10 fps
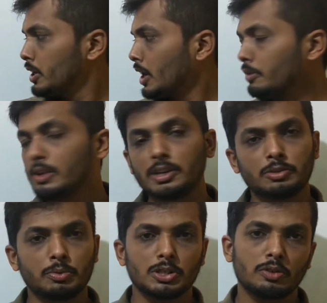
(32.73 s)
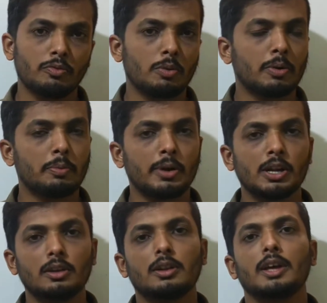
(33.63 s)
I will derive the
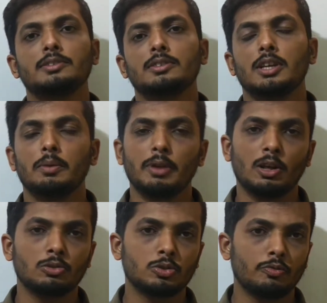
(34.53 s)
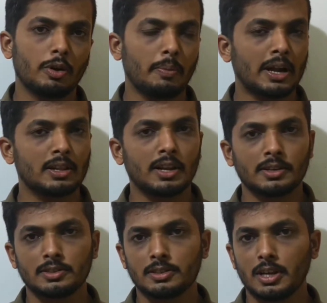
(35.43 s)
expression for perpendicular axis theorem and also
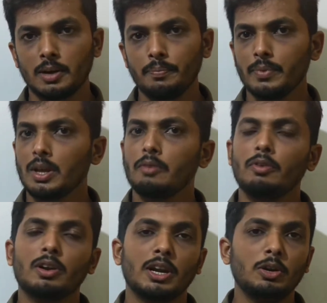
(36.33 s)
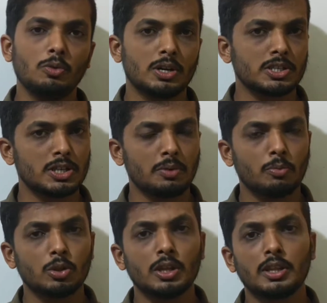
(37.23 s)
for parallel axis theorem. We'll try
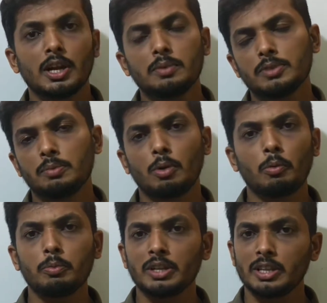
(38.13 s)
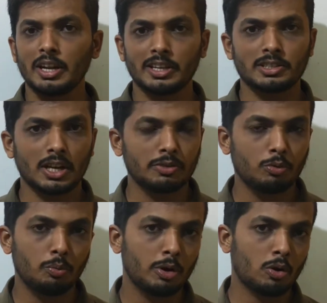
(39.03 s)
to understand both the theorems, and probably in
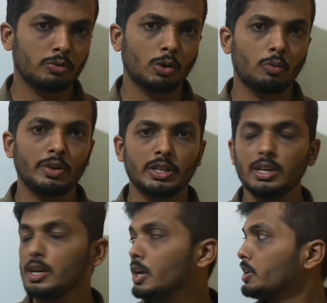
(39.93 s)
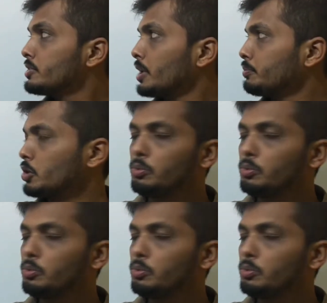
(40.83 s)
the next class we'll be solving the